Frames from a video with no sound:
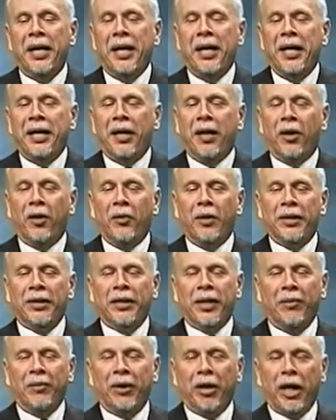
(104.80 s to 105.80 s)
Another one
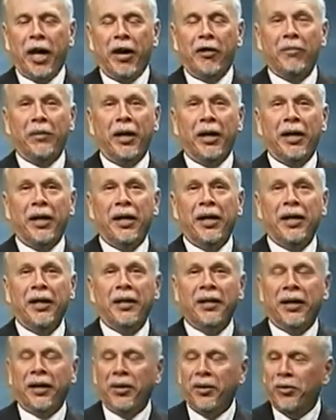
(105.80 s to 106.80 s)
someone gave me is
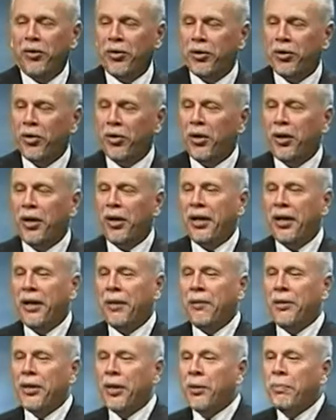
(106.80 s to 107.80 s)
a cute story. There
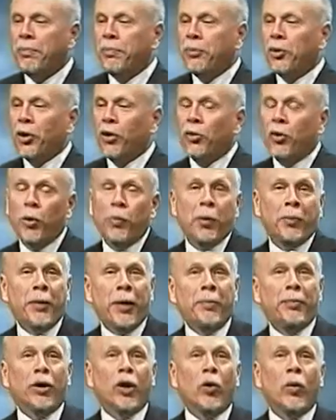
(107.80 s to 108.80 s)
was a group of
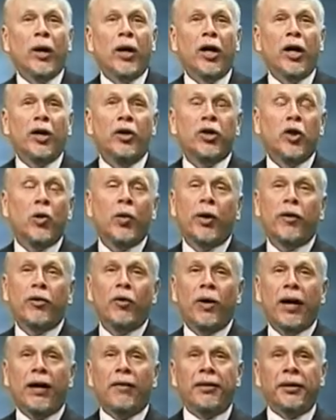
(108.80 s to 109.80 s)
people going on a tour through
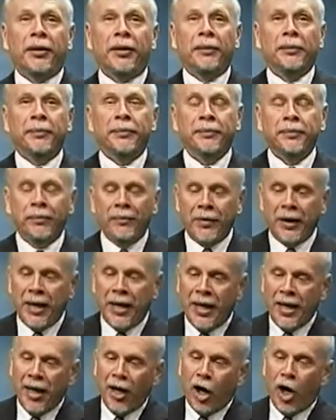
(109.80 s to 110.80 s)
heaven,
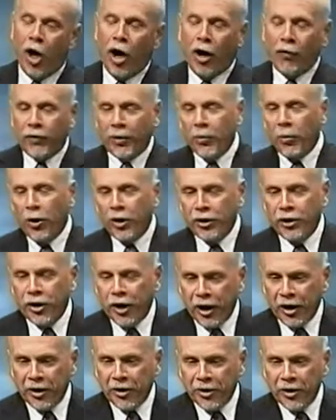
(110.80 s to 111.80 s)
all from one
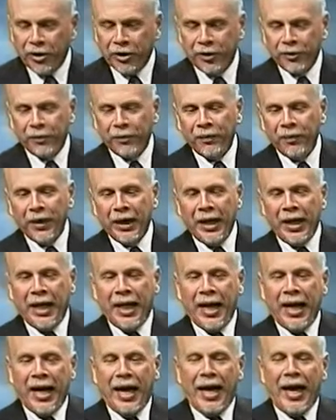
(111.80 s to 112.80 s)
church.
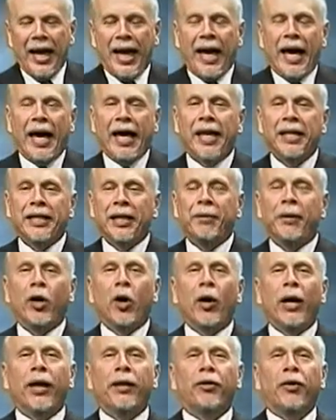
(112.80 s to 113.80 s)
And as they were
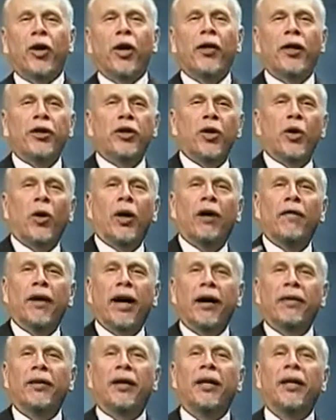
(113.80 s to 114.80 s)
going through the tour of
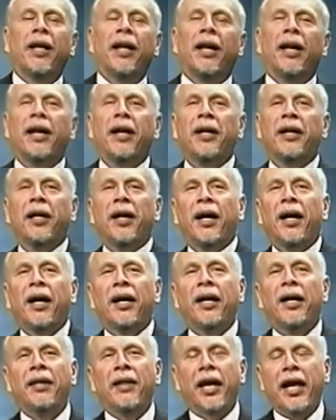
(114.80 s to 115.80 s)
heaven,
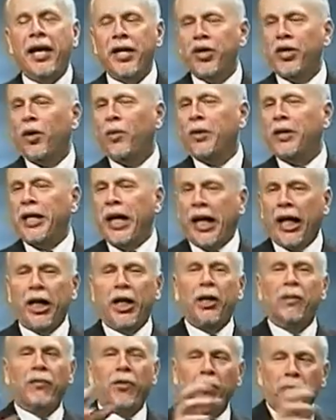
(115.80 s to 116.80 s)
the angel was taking
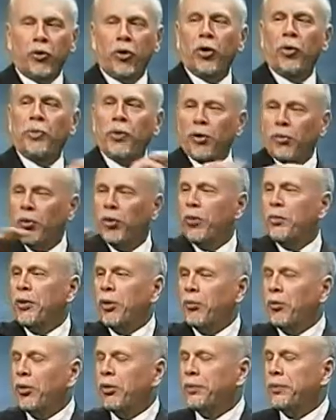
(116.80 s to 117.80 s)
them from room to room to
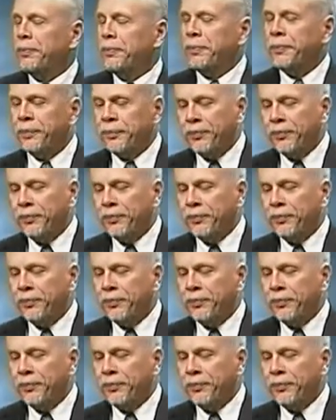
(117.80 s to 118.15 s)
room.